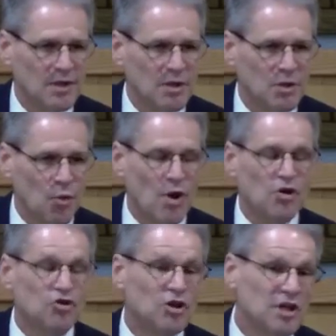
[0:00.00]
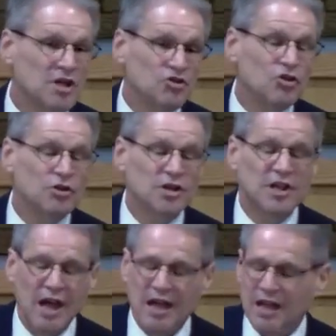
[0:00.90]
Where does it lead you
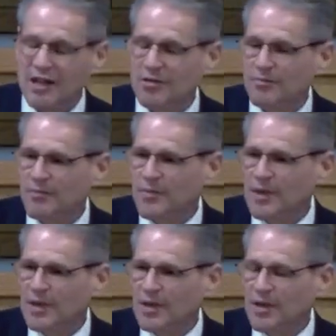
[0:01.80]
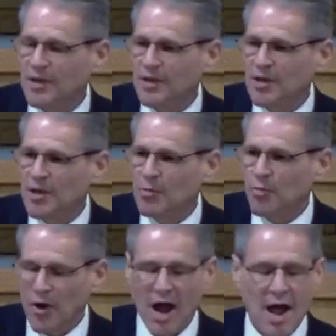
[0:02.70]
today?
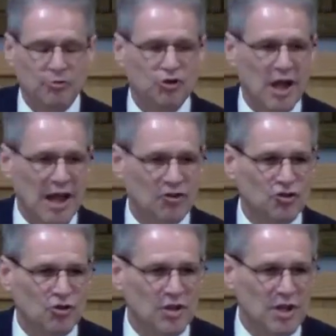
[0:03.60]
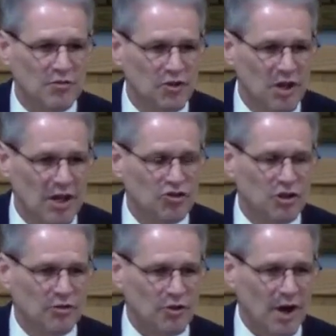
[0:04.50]
Perhaps to answer the invitation of
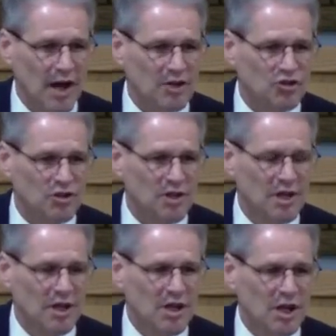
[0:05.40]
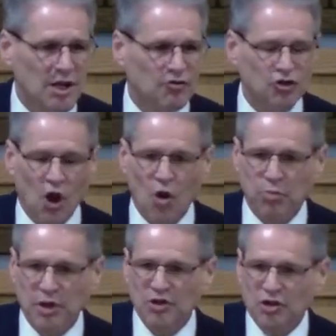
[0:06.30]
Christ. If so,
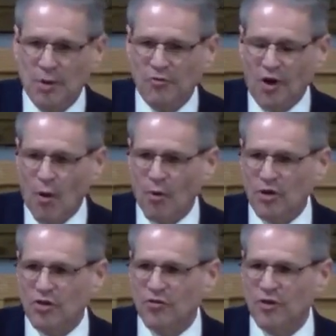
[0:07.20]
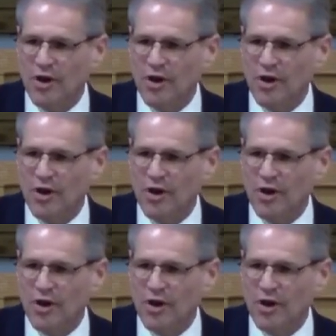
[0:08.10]
please come forward to the front of the